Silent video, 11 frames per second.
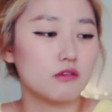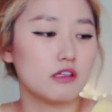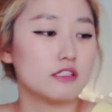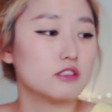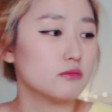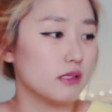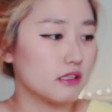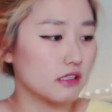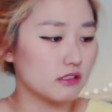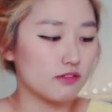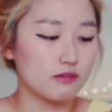don't like to
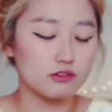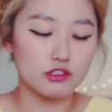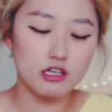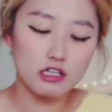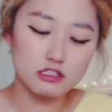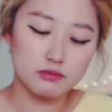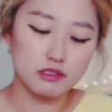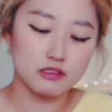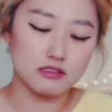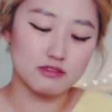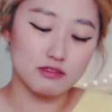make things from scratch
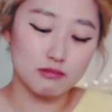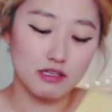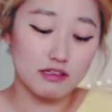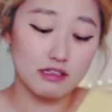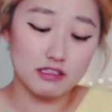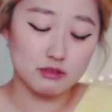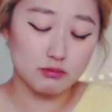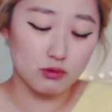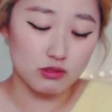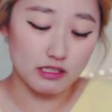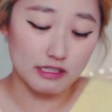because I think it's
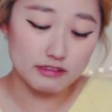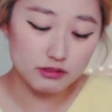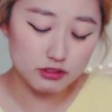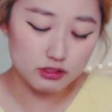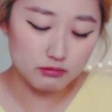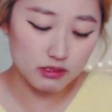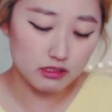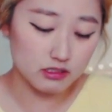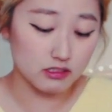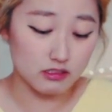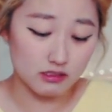more time
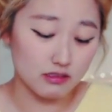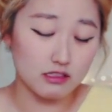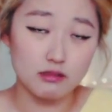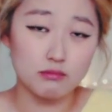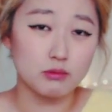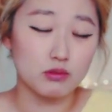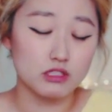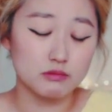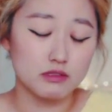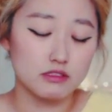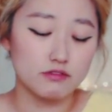consuming and it can be more
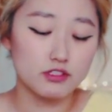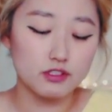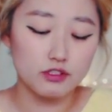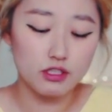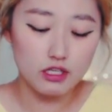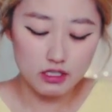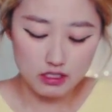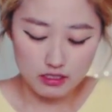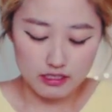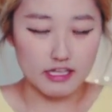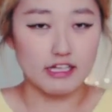expensive too.
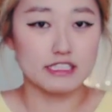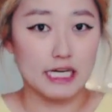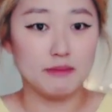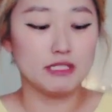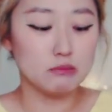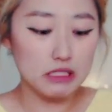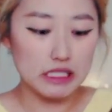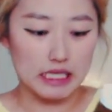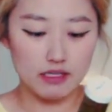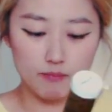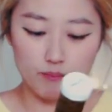And time is
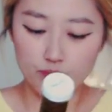money.